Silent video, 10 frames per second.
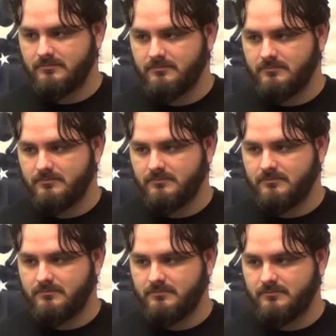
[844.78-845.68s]

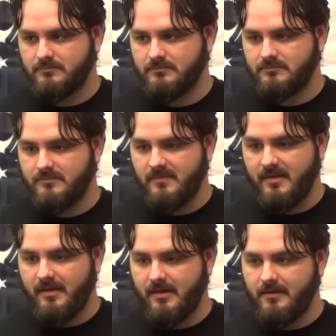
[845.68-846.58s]

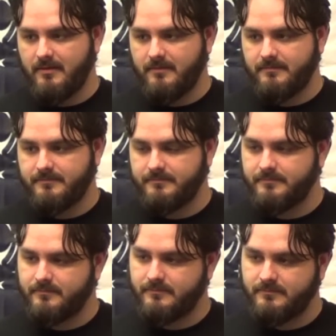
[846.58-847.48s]

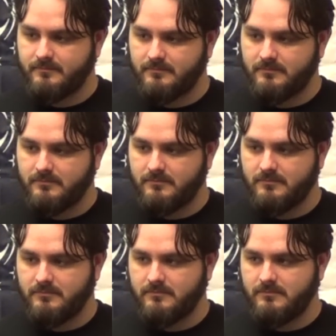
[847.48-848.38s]

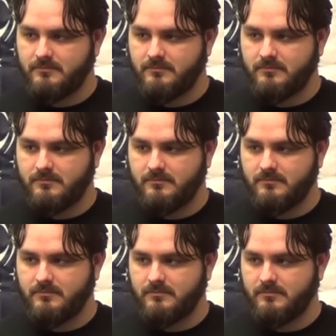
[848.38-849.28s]

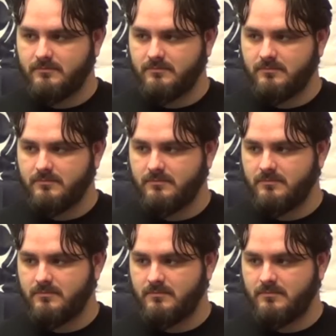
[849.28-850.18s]

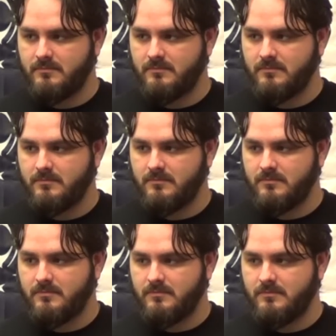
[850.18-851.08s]

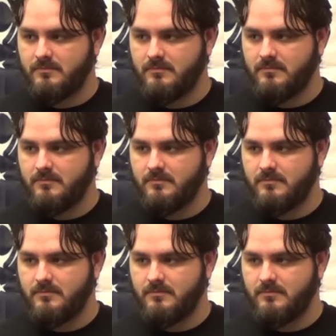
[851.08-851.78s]
(not speaking)